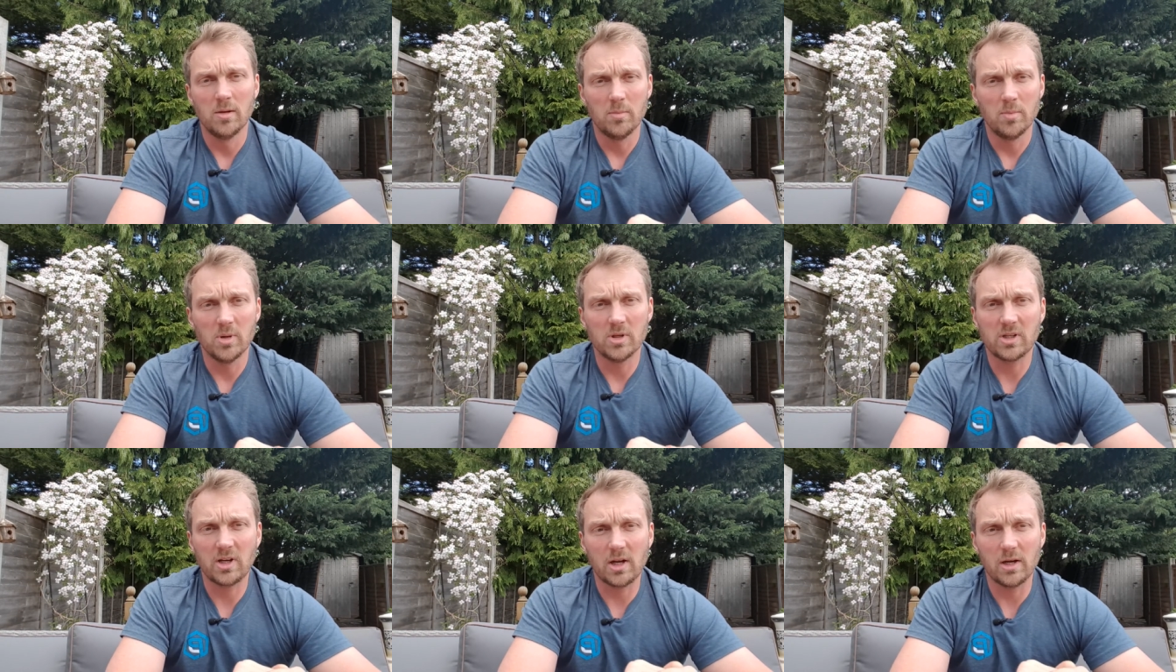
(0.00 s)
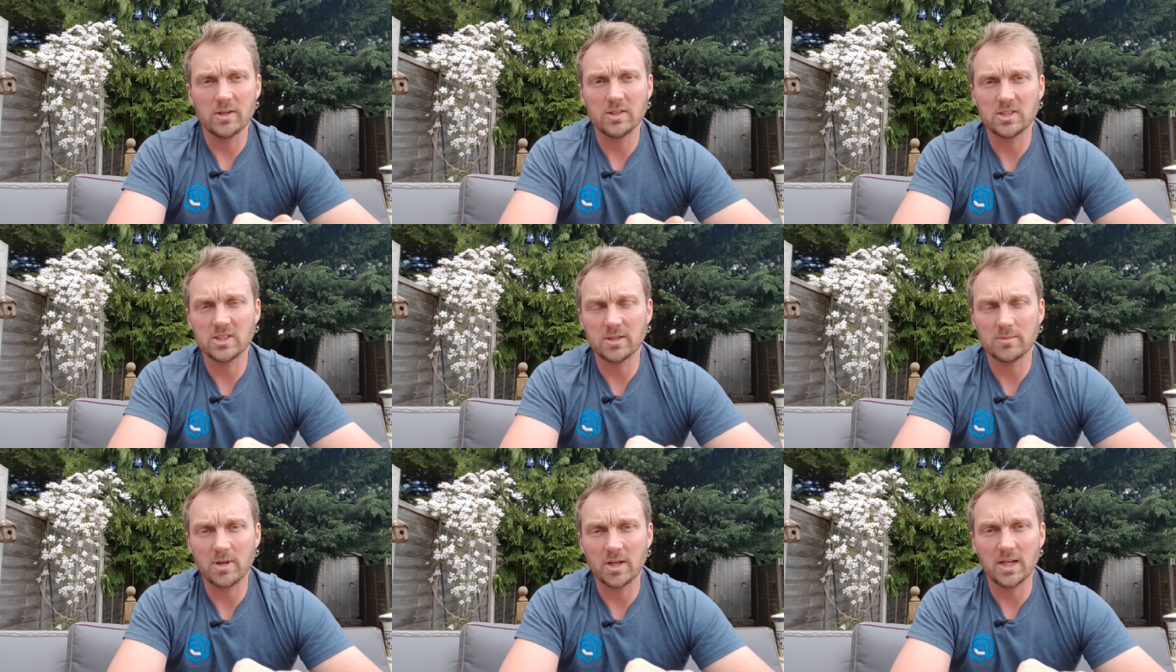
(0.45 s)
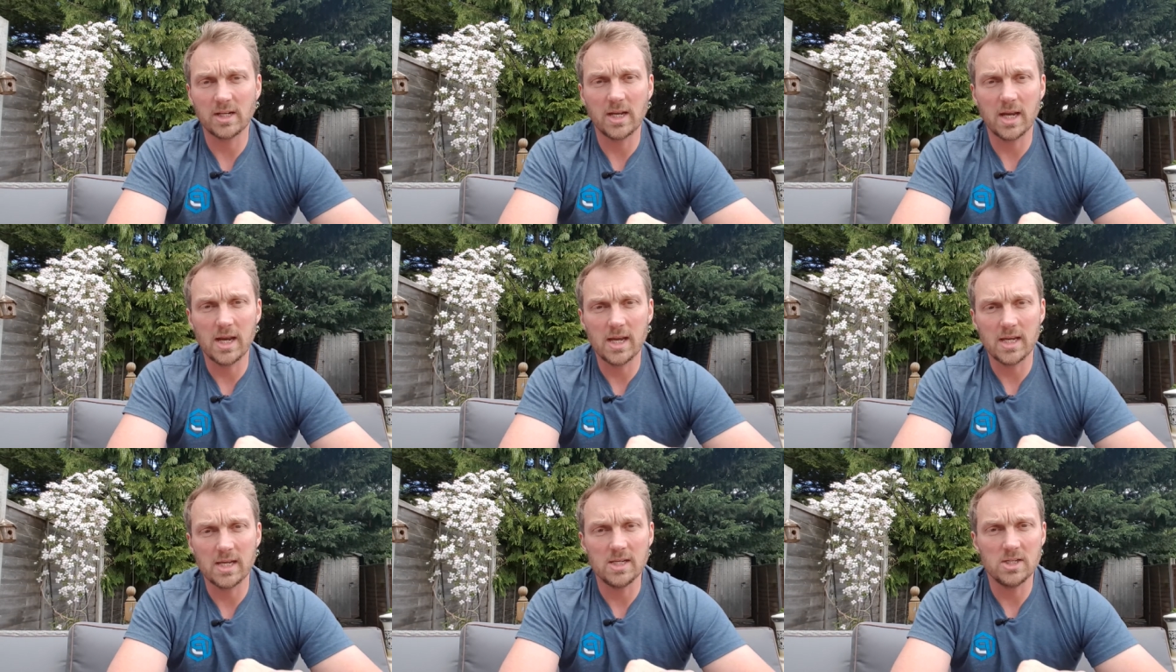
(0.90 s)
but as close as I'm going to
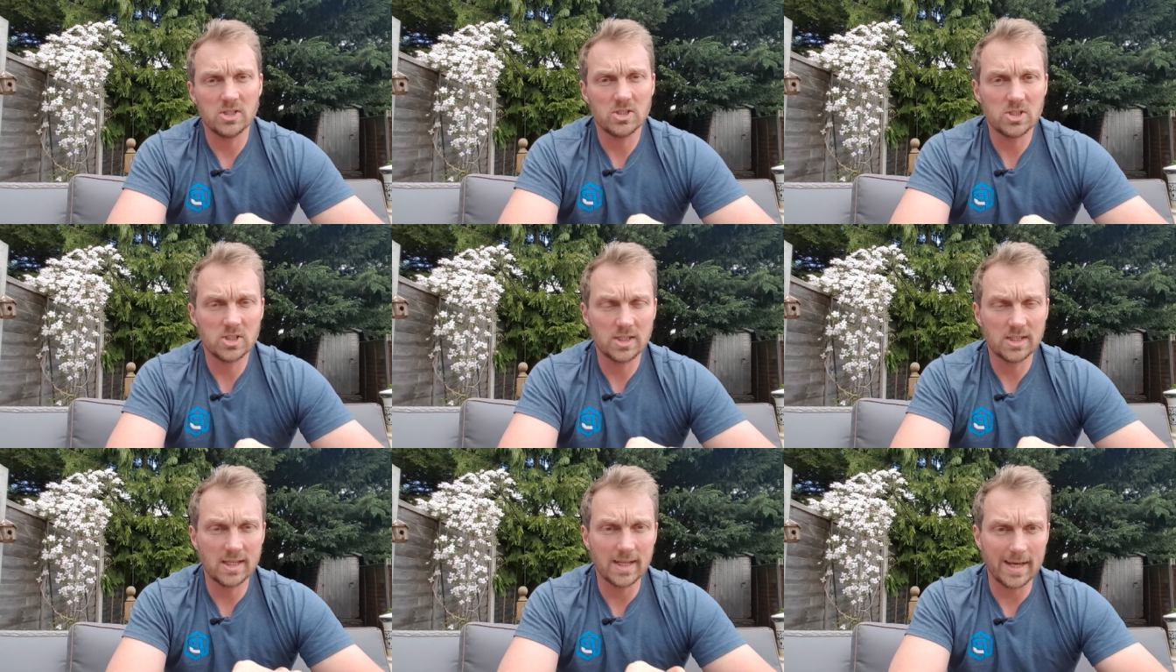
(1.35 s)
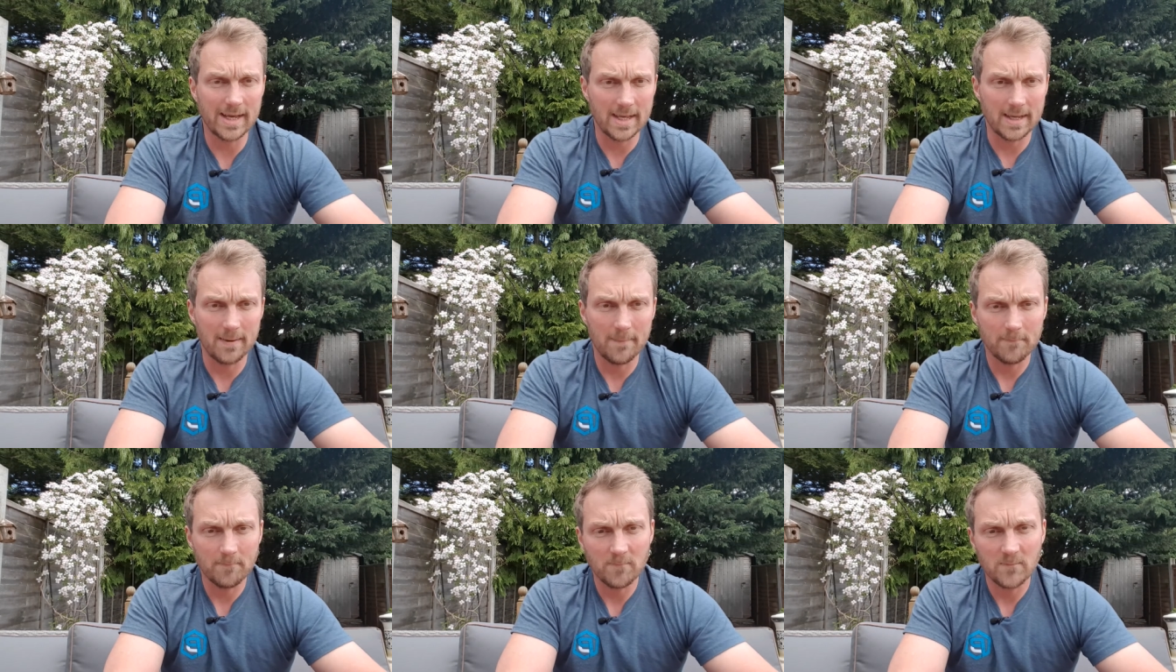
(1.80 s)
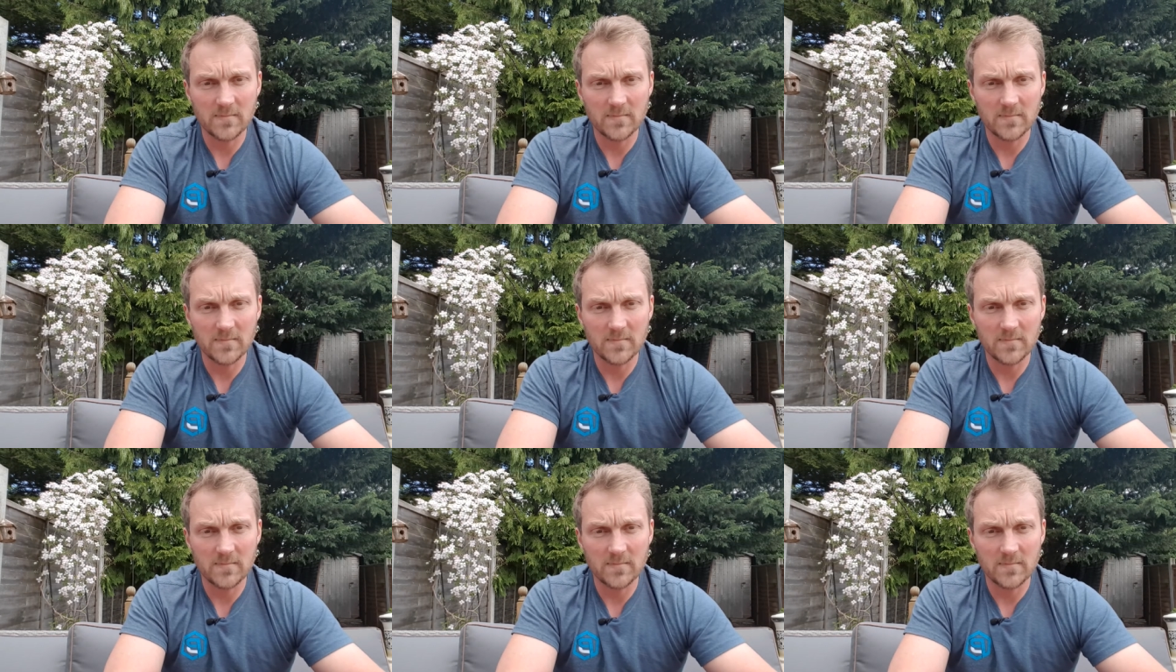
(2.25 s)
get each day.